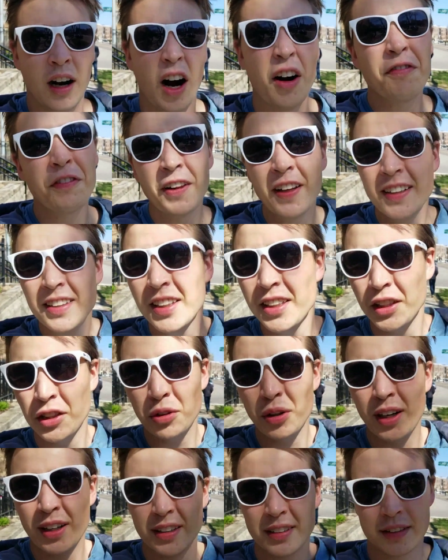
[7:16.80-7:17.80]
Our flight in the
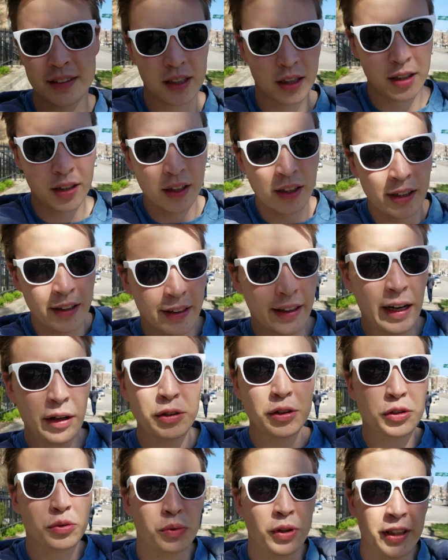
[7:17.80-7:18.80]
US, that
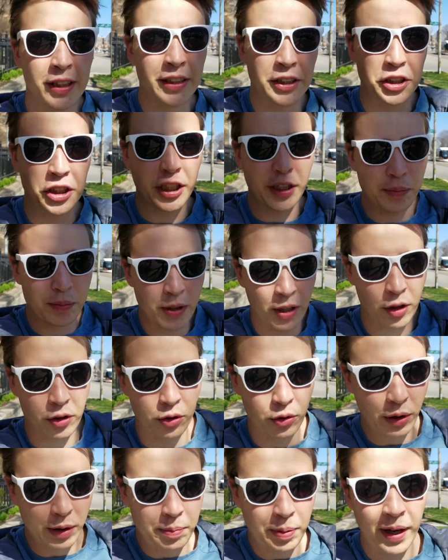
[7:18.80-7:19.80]
was really cheap though.
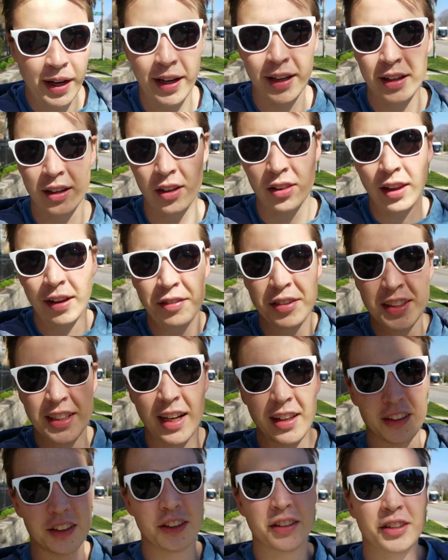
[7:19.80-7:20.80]
We paid
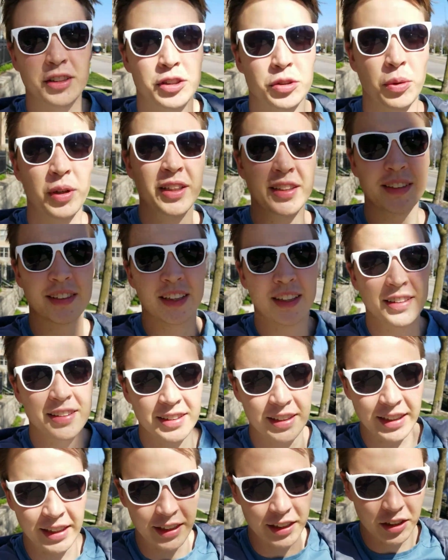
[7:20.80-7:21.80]

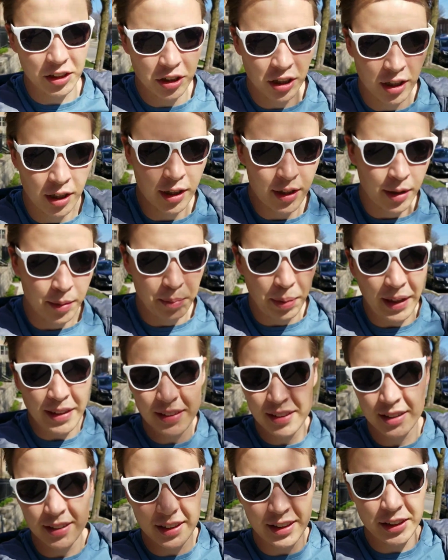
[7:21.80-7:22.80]
$11.20 each.
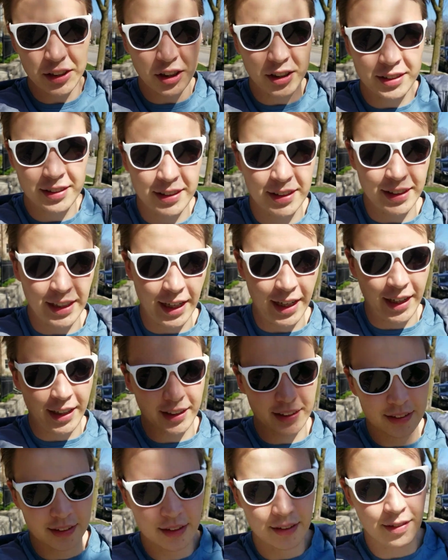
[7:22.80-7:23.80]
Basically just the
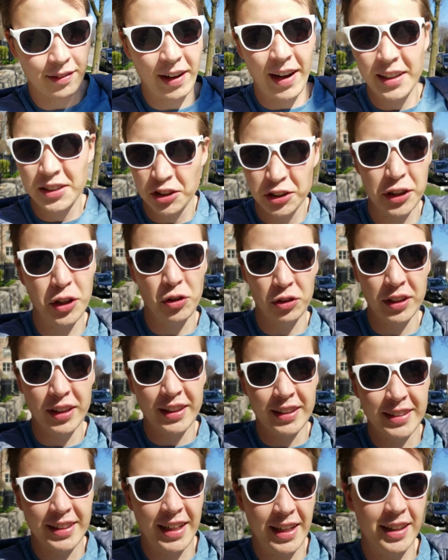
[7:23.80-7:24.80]
tax. Actually only
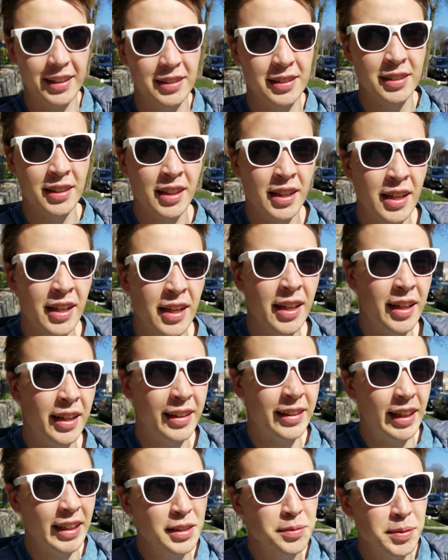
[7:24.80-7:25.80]
the tax.
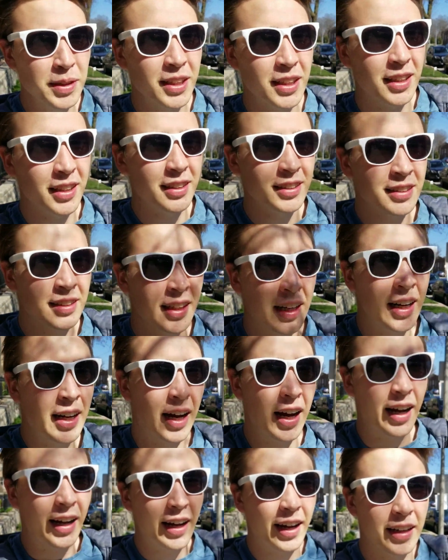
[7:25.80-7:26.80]
And that's because
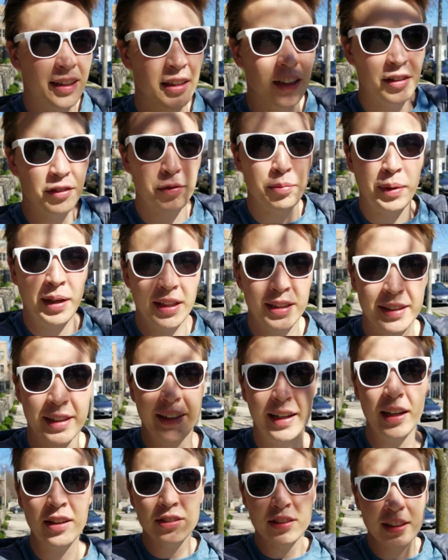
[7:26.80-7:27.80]
I had enough
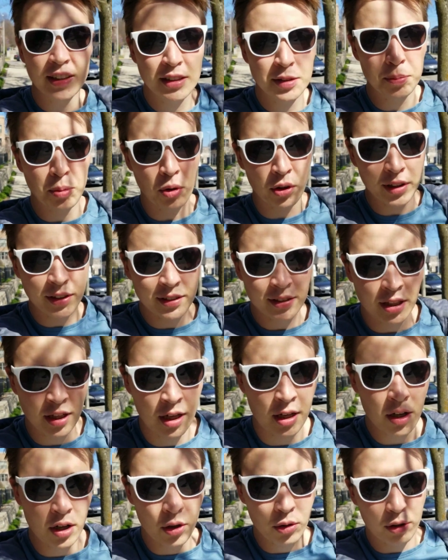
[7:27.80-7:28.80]
American Airlines points
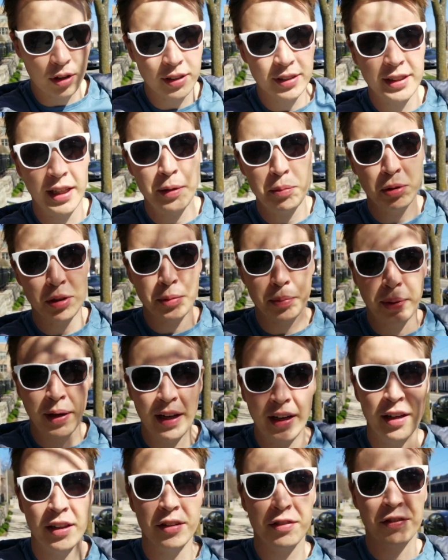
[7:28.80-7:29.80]
where I was able to
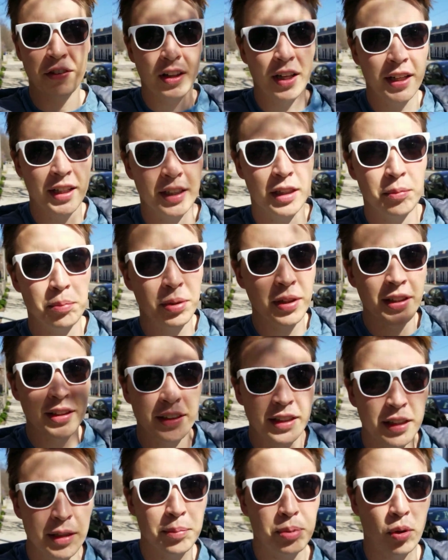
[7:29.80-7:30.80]
pay the flight
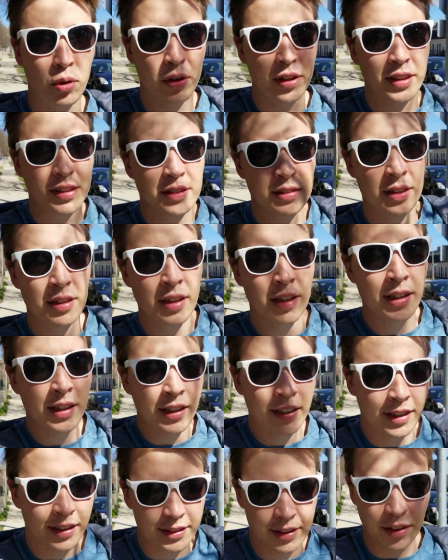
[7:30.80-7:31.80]
completely in points
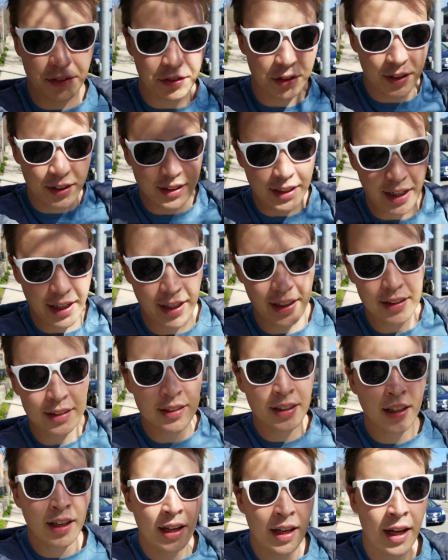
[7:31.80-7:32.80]
except for the
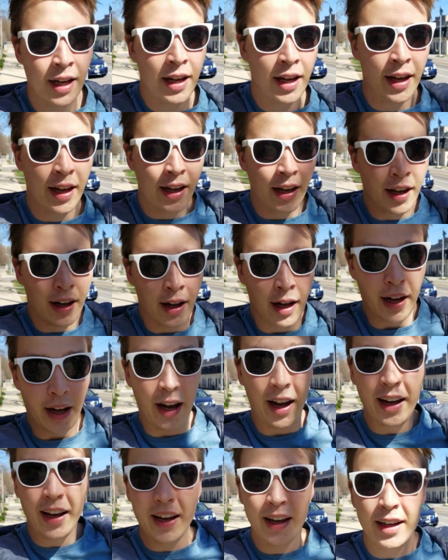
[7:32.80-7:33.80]
tax.
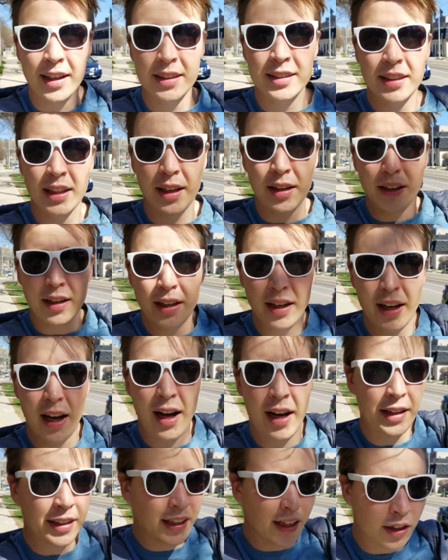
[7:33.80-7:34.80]
And
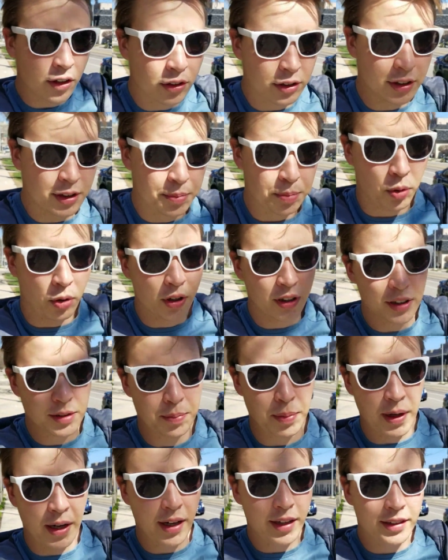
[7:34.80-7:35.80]
I got all these points
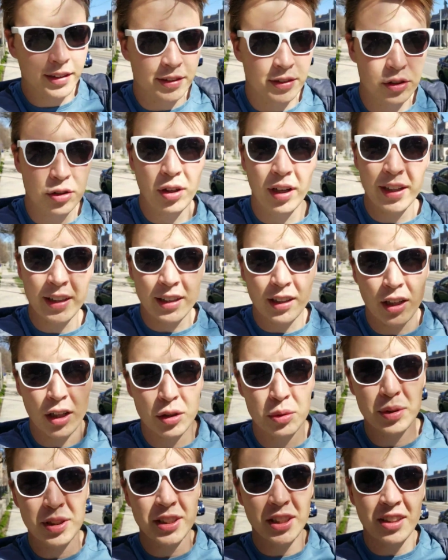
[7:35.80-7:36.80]
by this credit
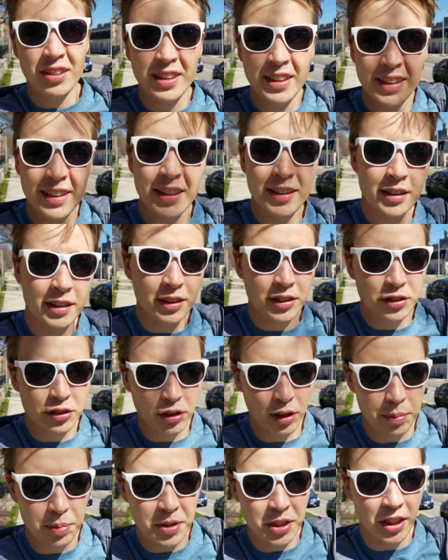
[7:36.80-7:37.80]
card, which I'll link in the
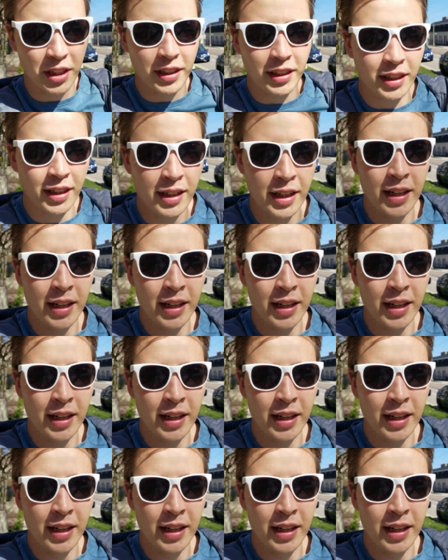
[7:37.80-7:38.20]
description.